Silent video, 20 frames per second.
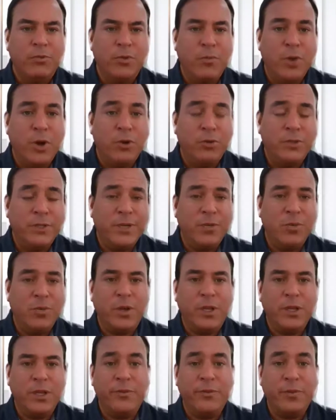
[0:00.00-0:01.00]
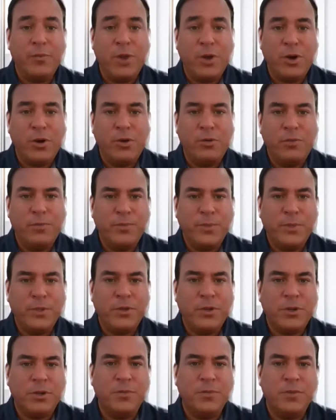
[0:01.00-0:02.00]
remotely, working from home
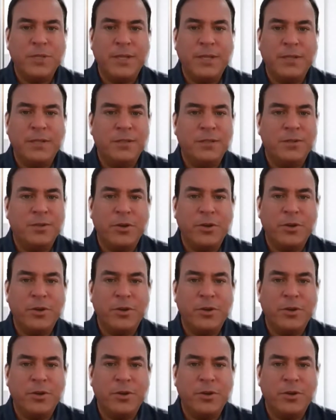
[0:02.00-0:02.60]
circumstances,